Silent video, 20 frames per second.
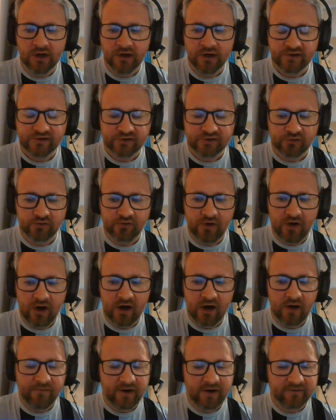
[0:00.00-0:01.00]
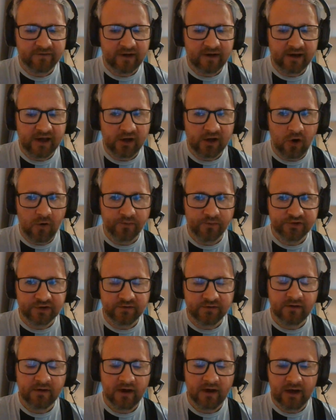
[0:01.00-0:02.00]
So another attacking
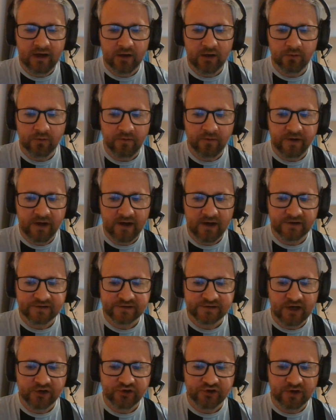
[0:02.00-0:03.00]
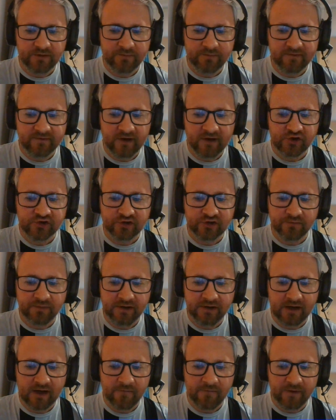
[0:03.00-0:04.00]
option with Ianis Hagi potentially
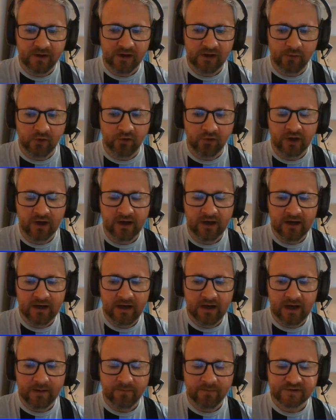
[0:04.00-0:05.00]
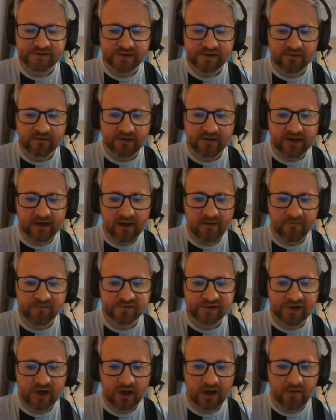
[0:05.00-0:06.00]
being available certainly
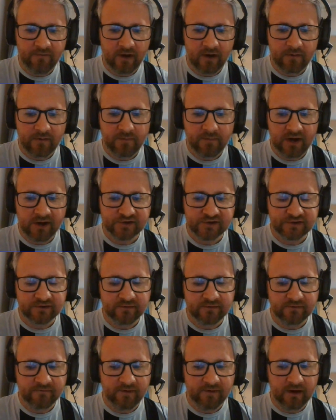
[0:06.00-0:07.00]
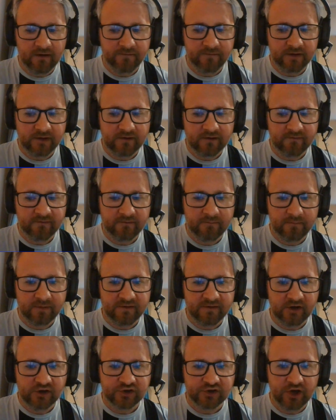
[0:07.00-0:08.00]
gives another person there that can
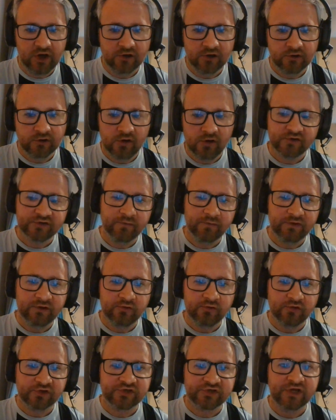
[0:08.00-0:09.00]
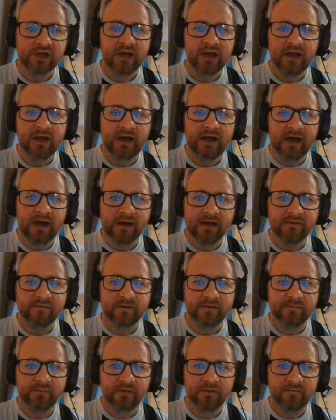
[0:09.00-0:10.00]
potentially unlock some doors and
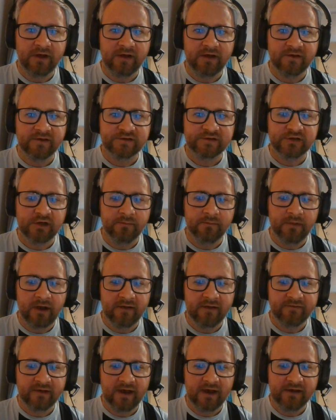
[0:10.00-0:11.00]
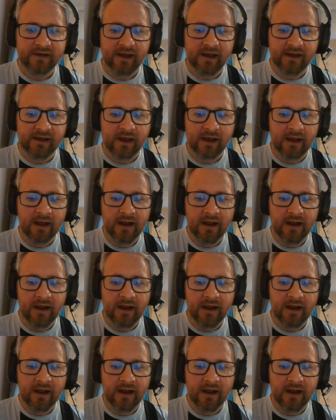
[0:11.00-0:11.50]
provide some attacking